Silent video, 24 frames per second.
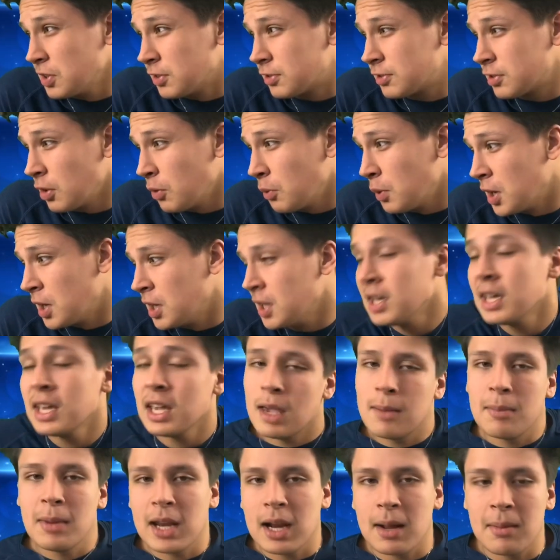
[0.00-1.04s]
So
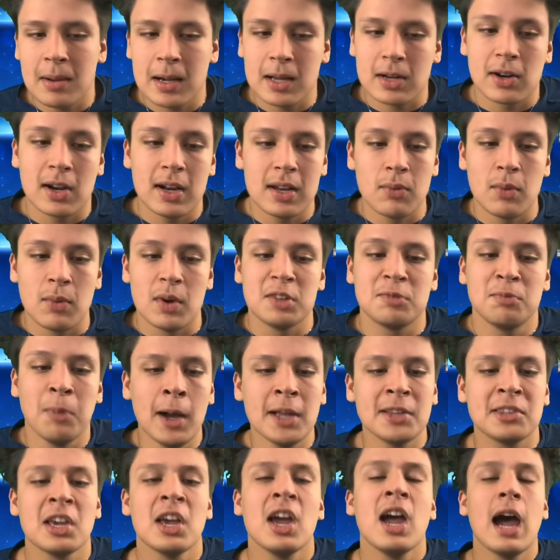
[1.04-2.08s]
it may not matter anyways.
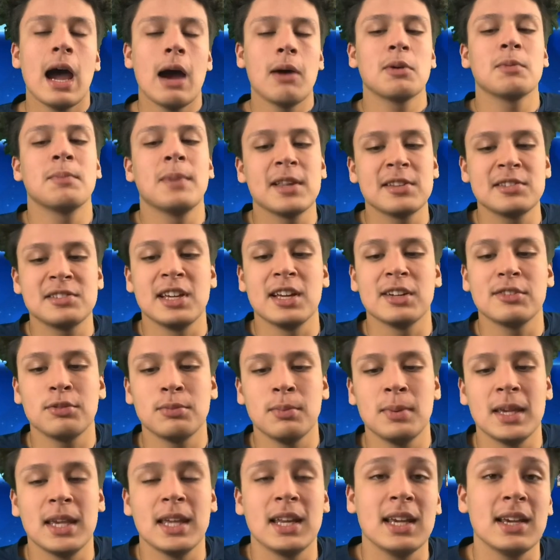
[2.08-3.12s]
But our best chance would
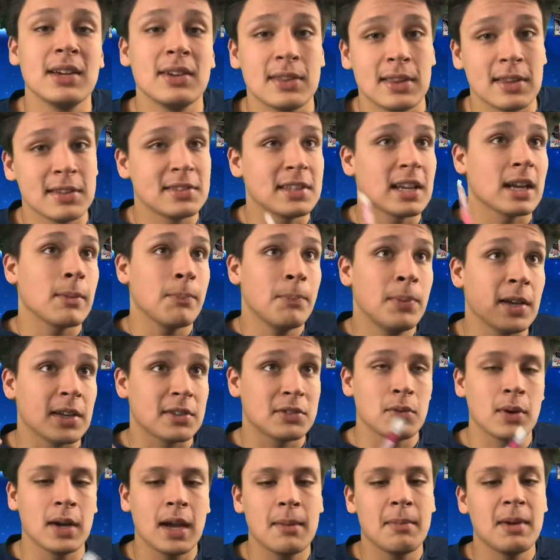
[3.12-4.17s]
be getting the second pick.
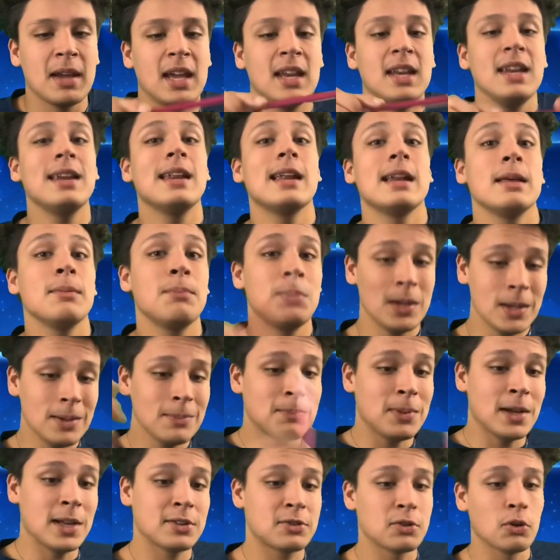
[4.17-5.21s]
So I got my handy-dandy
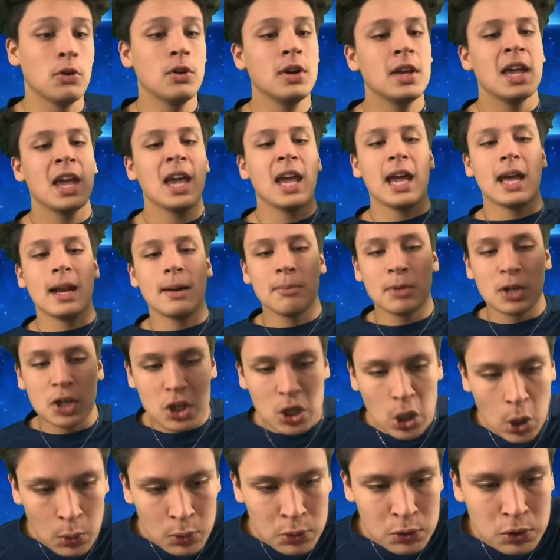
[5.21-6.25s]
pink pencil, and I'm going to
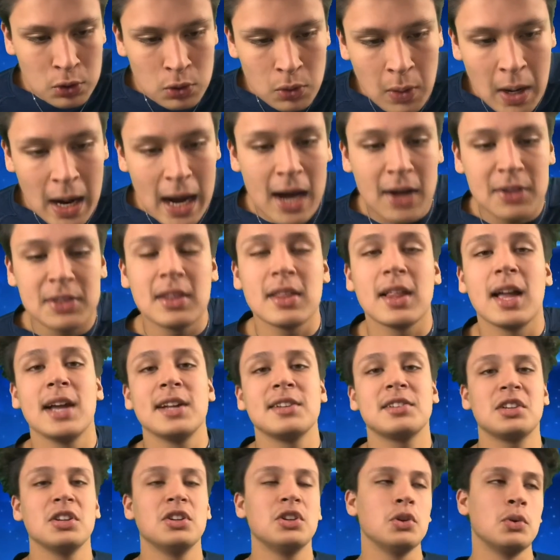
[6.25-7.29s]
go through how the
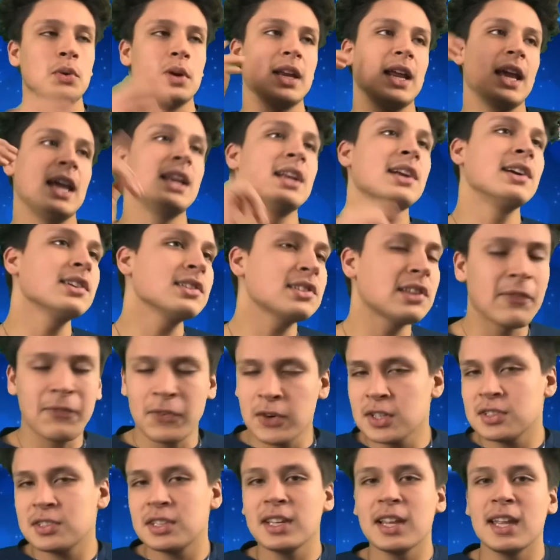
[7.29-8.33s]
Lions can do it. And here's the
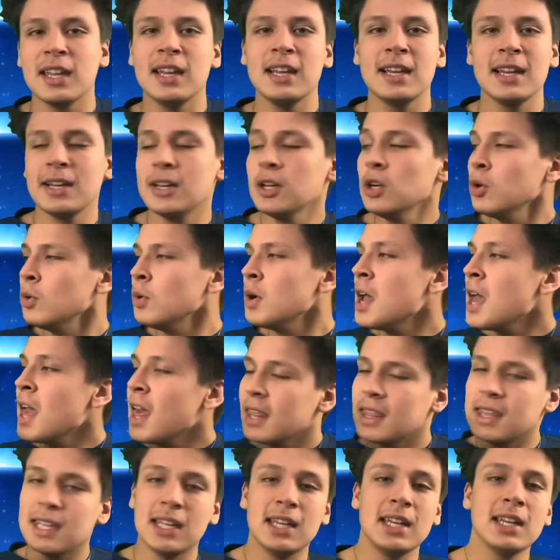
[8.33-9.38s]
first thing they need to do.
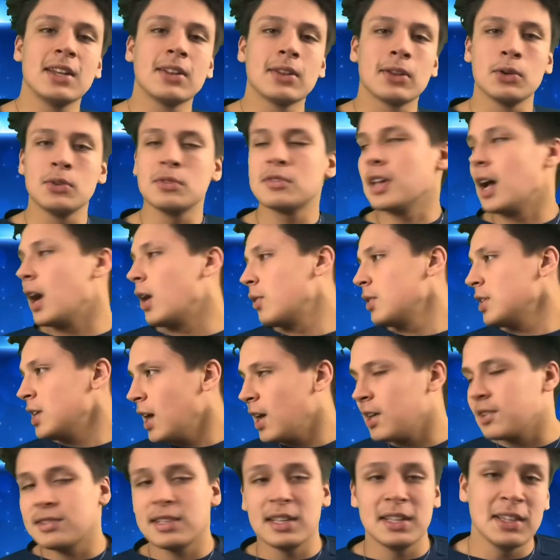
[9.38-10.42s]
They need to lose out.
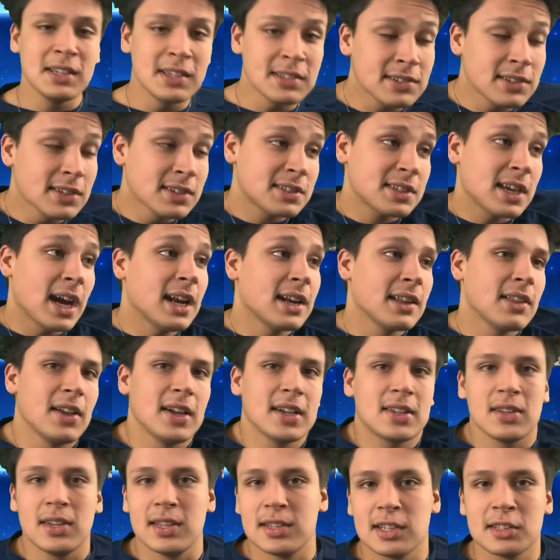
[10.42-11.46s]
Yes, and this looks kind of
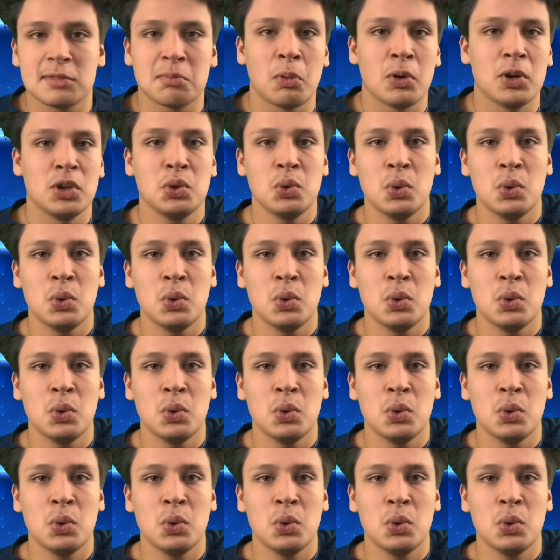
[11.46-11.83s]
likely at this point.